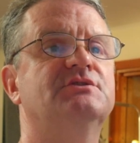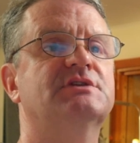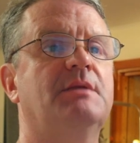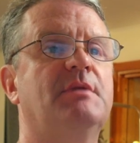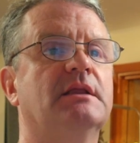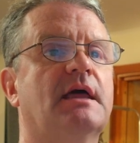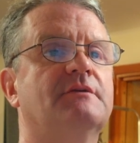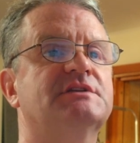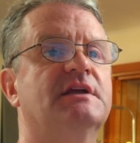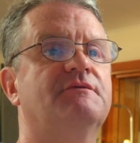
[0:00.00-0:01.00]
there's going to be a lot
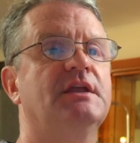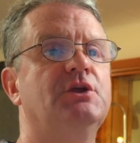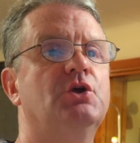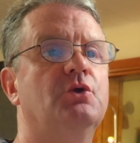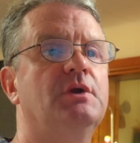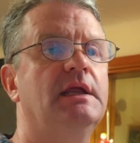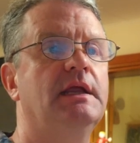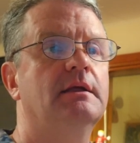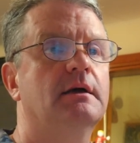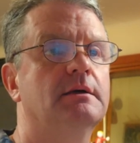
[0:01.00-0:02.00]
of stuff that you don't
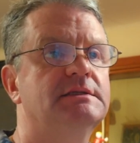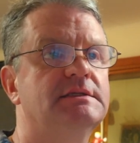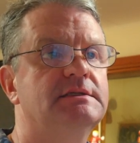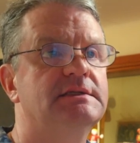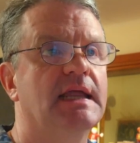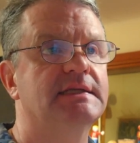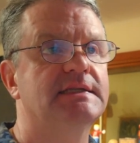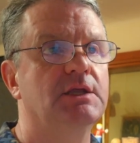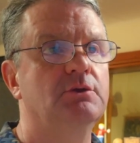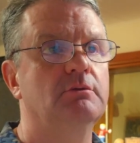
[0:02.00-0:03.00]
need, takes
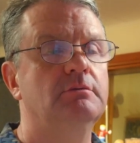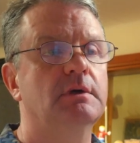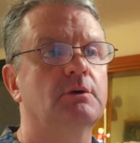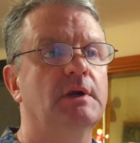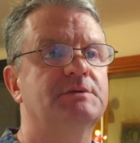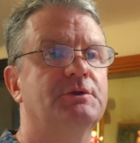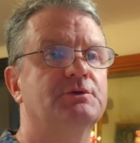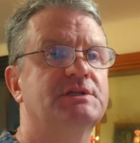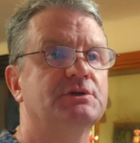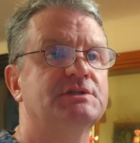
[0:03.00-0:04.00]
that you erase, but
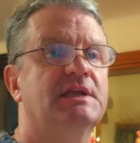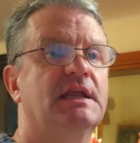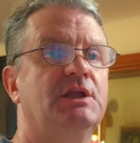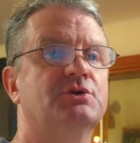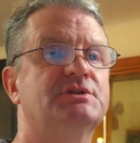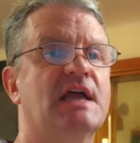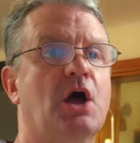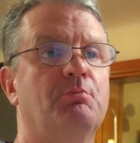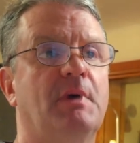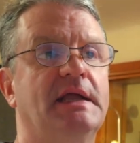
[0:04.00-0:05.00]
they're still sitting in your
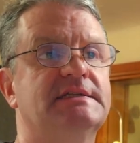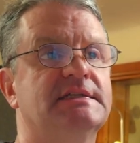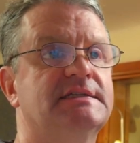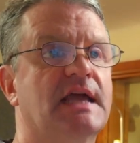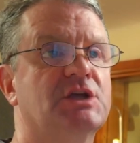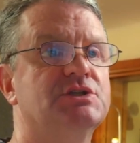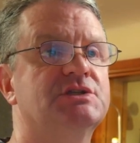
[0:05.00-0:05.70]
Soundbites section,